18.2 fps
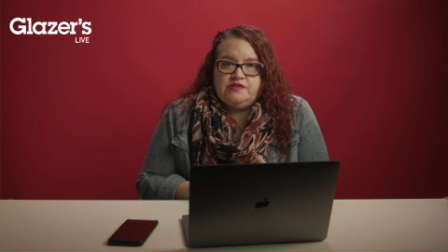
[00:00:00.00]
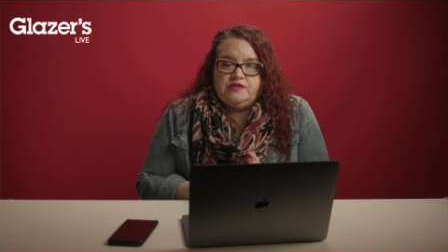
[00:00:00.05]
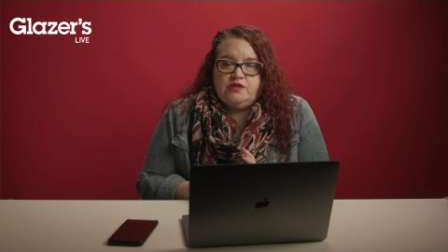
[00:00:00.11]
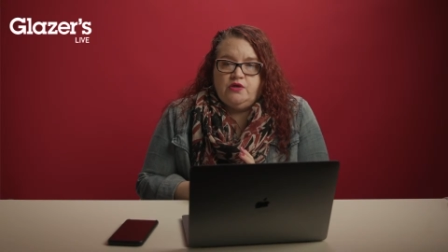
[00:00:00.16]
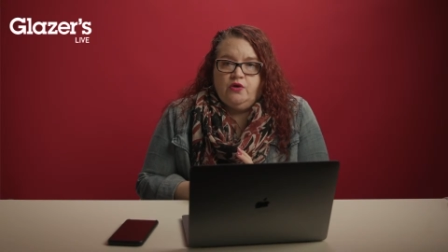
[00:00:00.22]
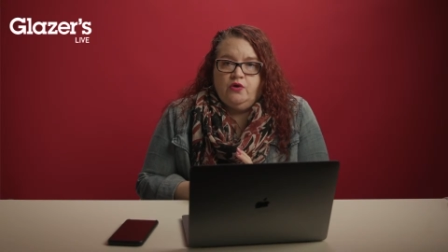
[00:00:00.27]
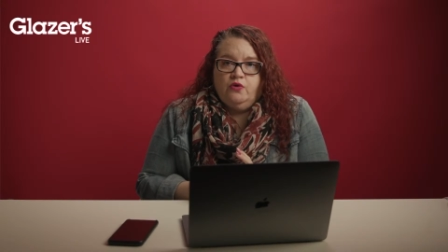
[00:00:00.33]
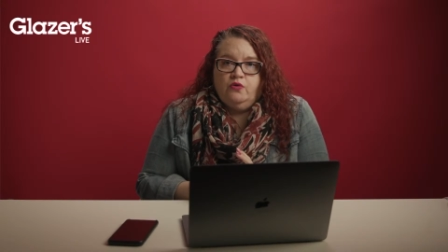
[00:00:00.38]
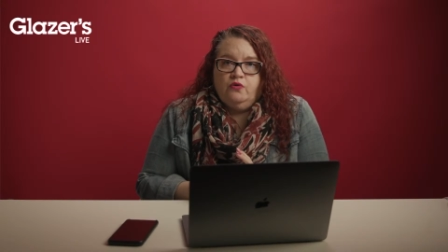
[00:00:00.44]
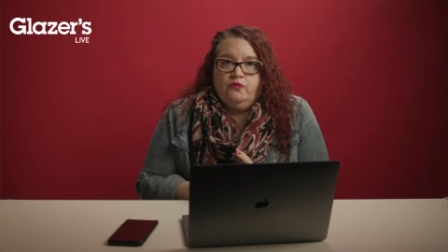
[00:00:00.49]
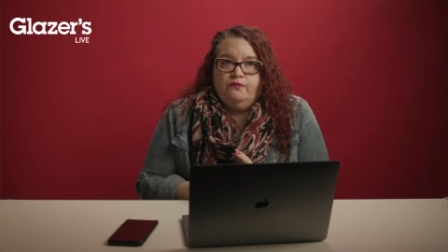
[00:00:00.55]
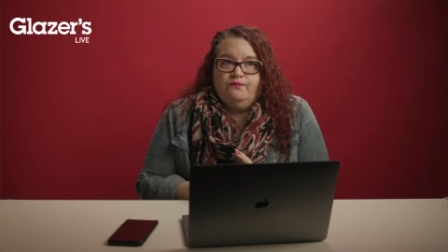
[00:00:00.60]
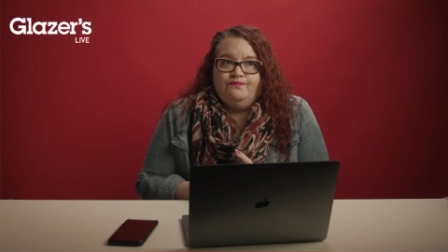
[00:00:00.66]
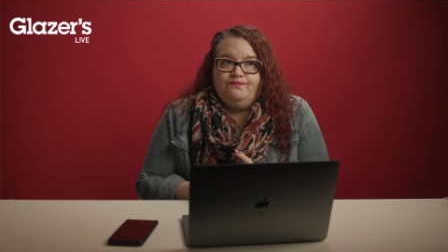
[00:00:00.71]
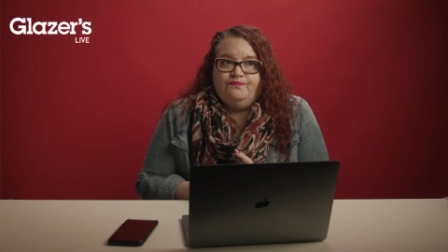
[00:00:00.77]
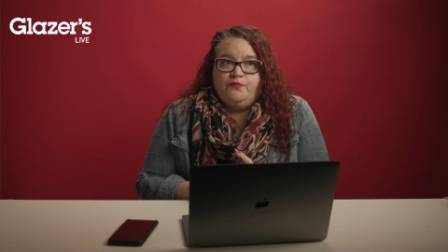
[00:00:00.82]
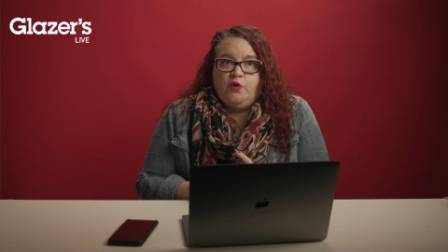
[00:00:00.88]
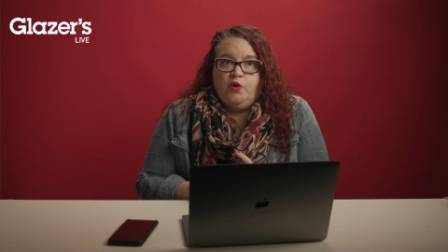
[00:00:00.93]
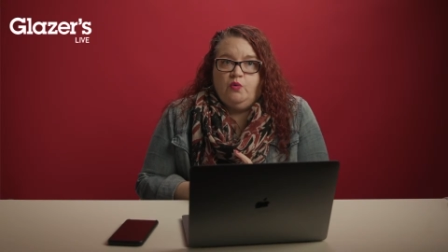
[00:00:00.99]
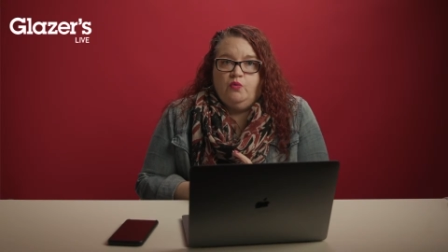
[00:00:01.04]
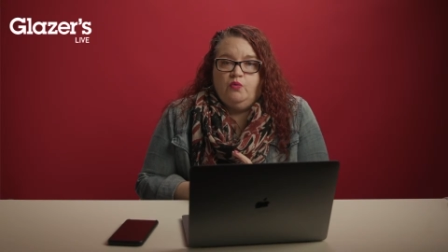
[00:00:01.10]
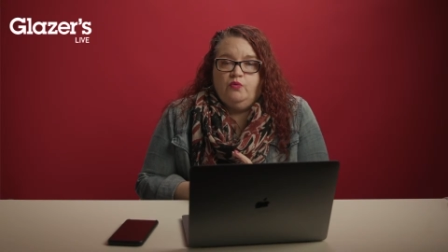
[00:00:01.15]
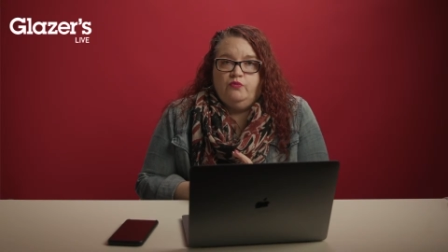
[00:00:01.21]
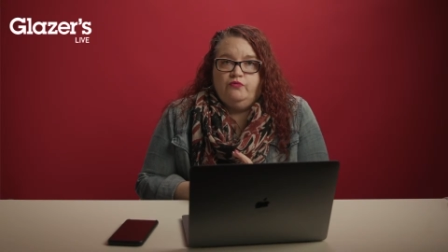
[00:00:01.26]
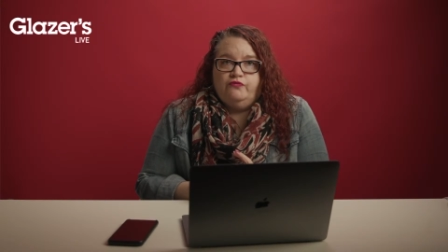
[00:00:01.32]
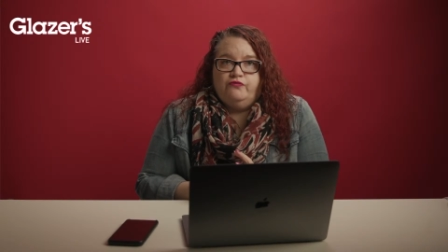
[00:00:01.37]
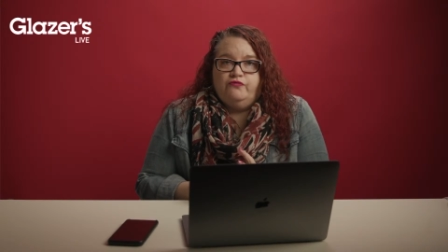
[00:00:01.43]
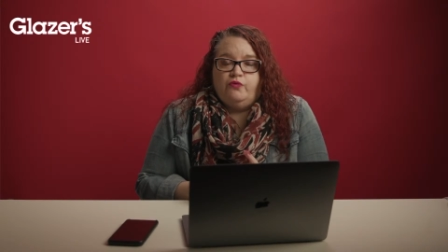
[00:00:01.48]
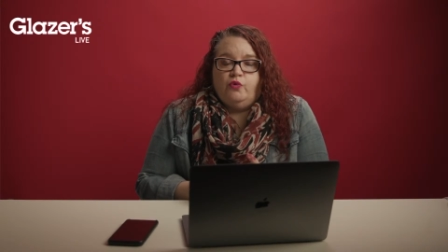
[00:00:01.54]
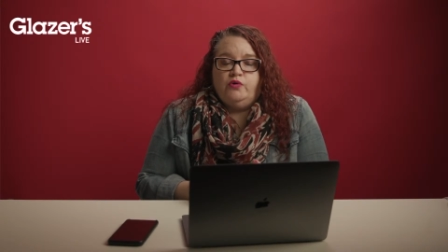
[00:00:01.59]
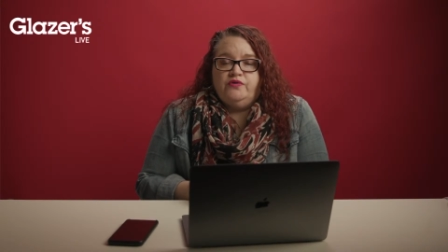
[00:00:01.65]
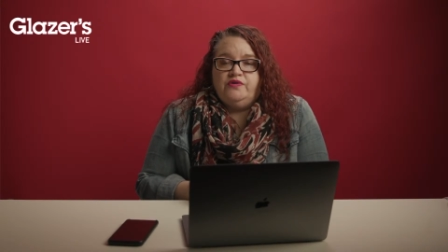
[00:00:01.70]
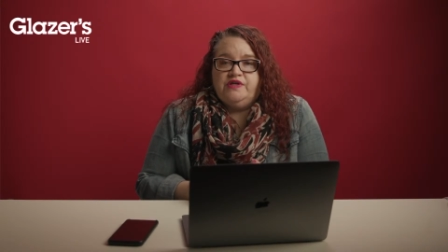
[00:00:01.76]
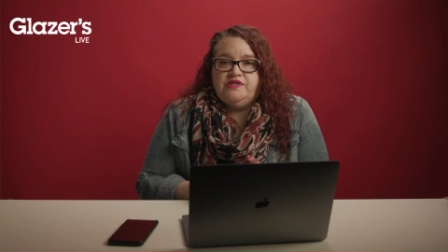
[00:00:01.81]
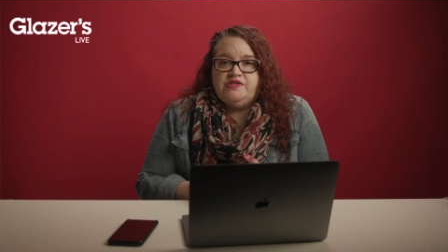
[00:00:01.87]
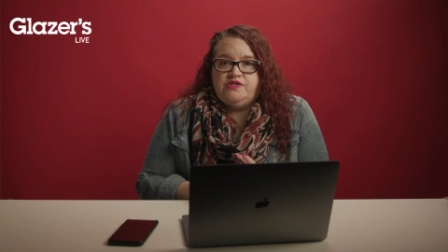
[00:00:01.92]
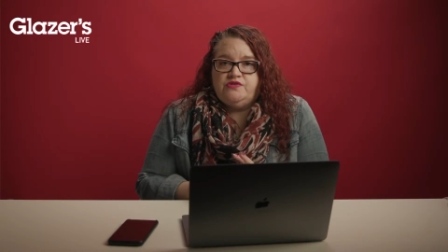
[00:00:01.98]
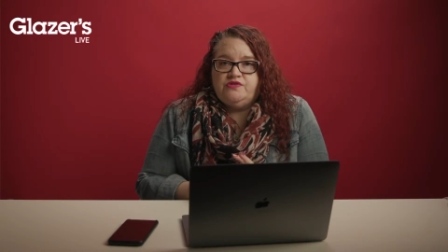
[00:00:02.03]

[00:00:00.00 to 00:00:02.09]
So for this,